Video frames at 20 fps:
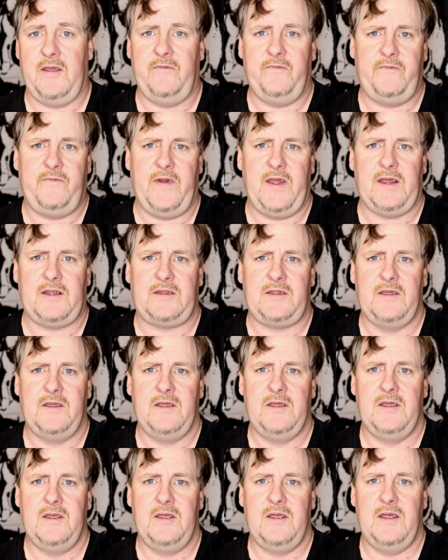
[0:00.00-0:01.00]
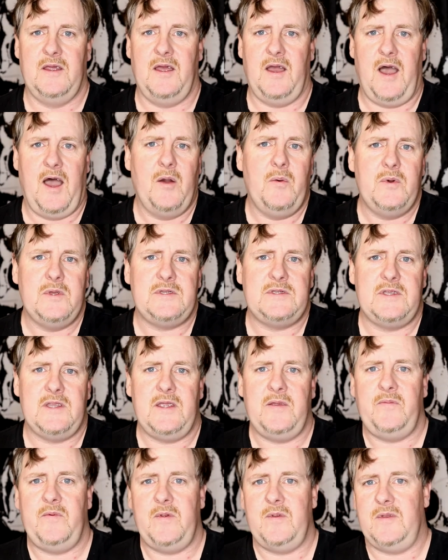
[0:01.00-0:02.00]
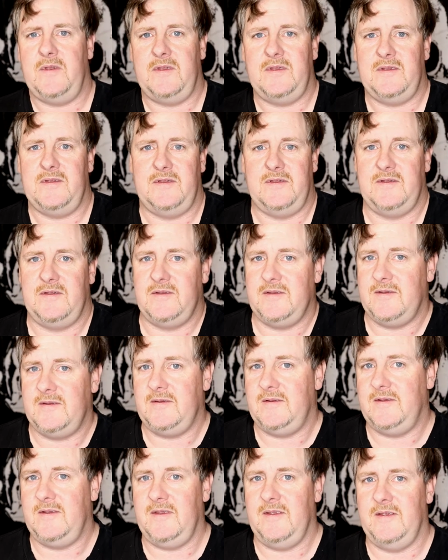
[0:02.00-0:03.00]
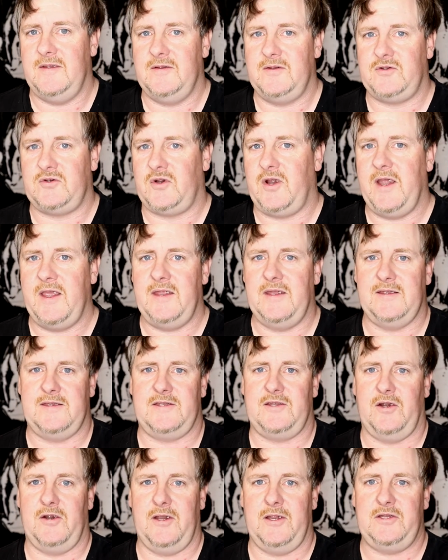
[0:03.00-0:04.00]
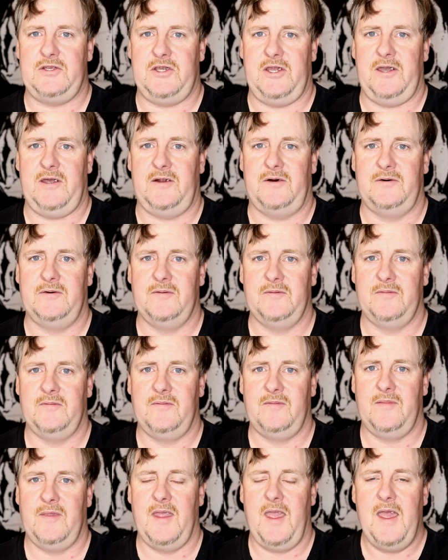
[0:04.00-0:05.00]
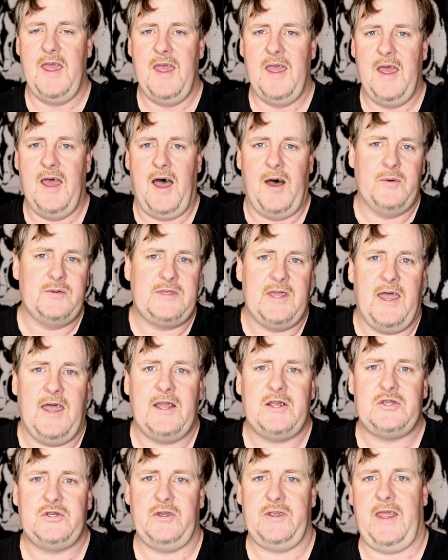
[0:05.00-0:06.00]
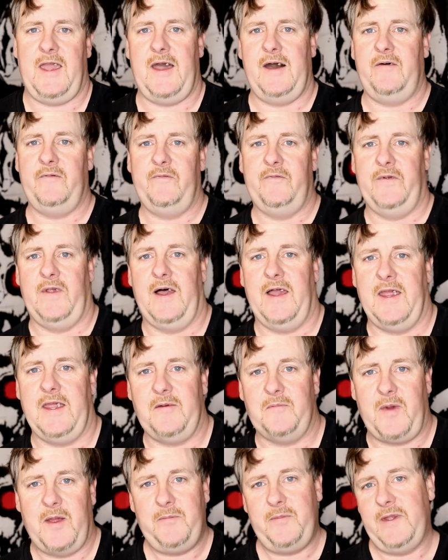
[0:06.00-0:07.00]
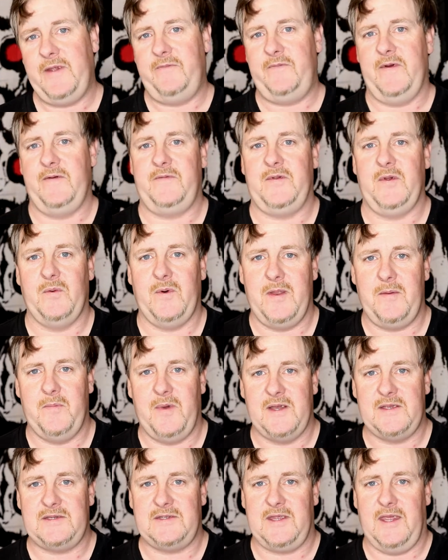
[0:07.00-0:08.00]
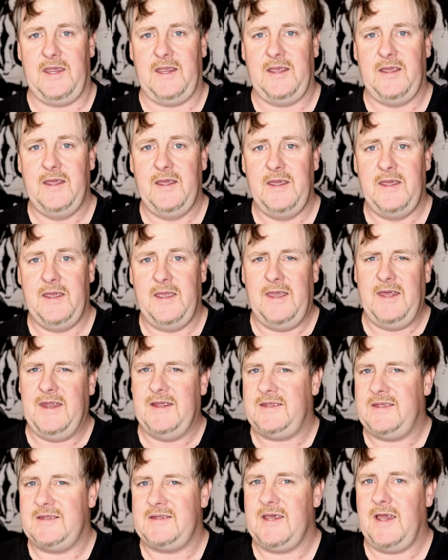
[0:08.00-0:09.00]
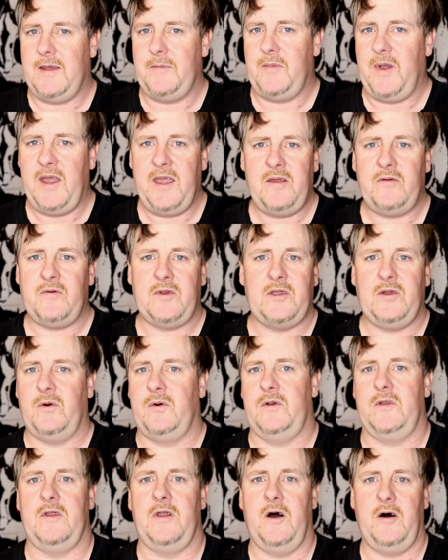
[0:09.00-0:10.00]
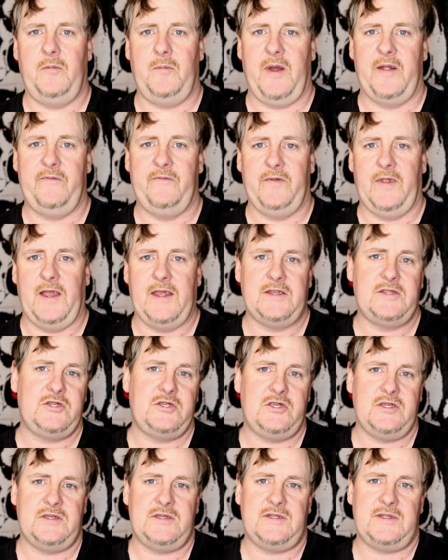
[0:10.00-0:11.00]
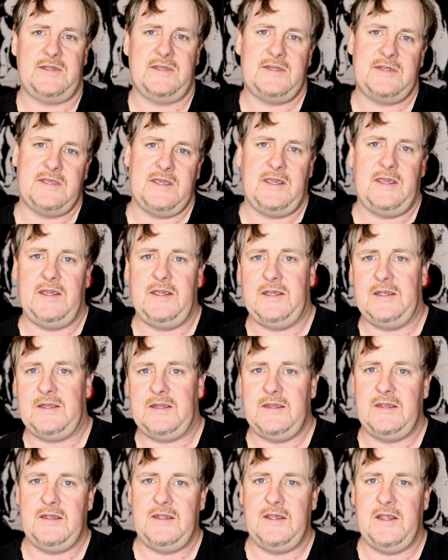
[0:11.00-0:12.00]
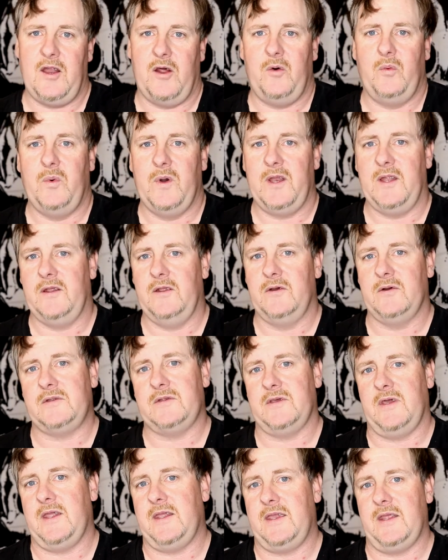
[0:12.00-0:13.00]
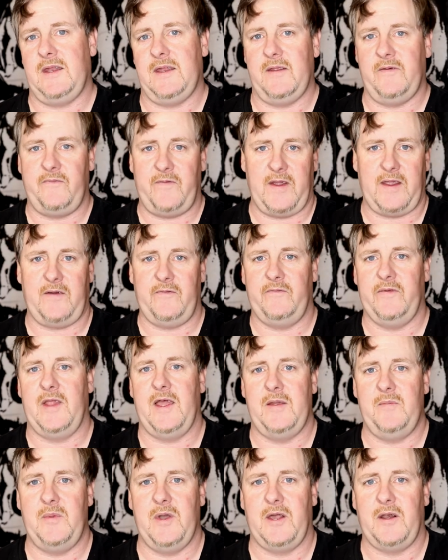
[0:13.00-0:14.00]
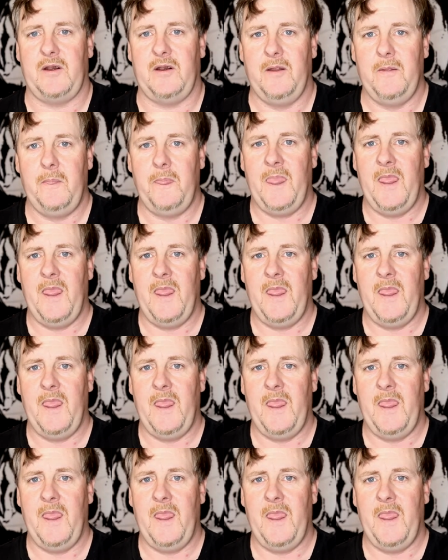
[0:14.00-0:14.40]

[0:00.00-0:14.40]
In fact, I wasn't even trying to start a channel. I was actually out flying my P-51 Mustang. And at the time, I had recorded all my flights just to see, you know, what it looked like and if I could fly better.